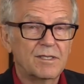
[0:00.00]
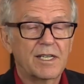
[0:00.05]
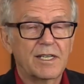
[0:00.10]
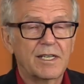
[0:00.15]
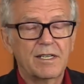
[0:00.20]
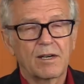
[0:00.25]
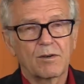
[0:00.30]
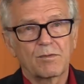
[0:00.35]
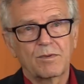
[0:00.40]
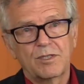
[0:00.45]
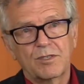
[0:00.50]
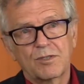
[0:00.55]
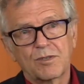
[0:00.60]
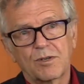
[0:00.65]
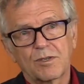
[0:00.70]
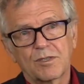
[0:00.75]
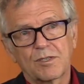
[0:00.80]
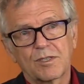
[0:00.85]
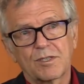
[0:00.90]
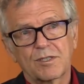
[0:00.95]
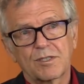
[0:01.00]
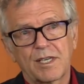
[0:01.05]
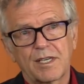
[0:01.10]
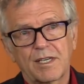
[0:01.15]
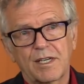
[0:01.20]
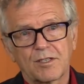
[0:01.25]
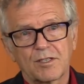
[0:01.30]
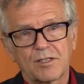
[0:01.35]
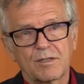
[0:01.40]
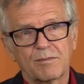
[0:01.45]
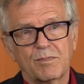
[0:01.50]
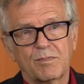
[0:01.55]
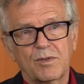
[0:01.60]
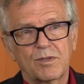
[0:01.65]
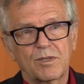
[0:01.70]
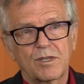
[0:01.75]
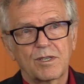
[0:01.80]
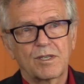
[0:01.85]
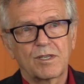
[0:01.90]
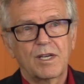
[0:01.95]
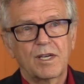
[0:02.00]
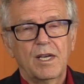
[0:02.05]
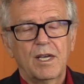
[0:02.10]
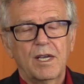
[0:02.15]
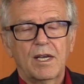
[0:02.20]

They get resources, they get support,